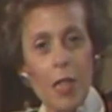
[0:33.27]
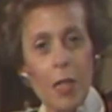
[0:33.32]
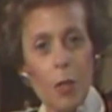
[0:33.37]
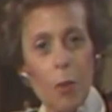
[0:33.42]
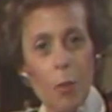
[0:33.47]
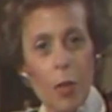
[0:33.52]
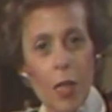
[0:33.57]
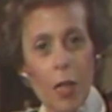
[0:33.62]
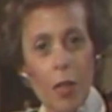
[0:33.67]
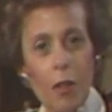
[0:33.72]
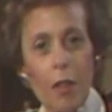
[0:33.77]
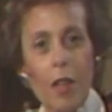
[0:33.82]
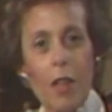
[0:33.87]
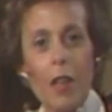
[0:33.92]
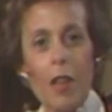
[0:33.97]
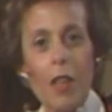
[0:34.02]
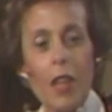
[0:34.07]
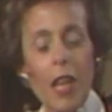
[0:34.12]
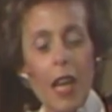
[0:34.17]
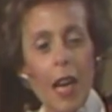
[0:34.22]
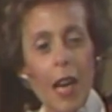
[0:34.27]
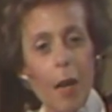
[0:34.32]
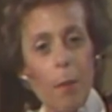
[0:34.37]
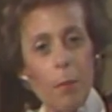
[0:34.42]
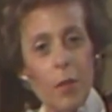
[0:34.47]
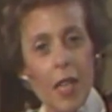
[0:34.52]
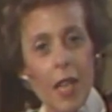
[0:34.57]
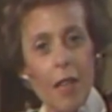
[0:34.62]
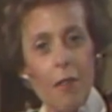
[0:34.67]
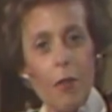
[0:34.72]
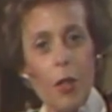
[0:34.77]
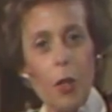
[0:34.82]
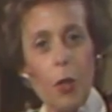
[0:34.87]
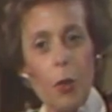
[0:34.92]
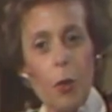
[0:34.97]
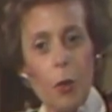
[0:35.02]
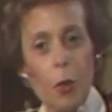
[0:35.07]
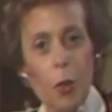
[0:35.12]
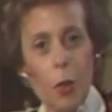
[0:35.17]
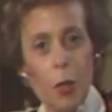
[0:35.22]
Israel, the Camp David
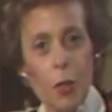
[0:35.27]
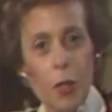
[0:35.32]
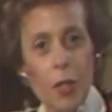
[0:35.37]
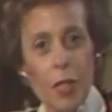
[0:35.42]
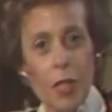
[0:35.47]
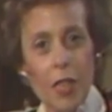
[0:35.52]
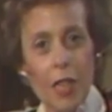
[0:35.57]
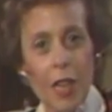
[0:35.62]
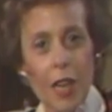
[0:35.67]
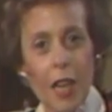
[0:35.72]
Accords,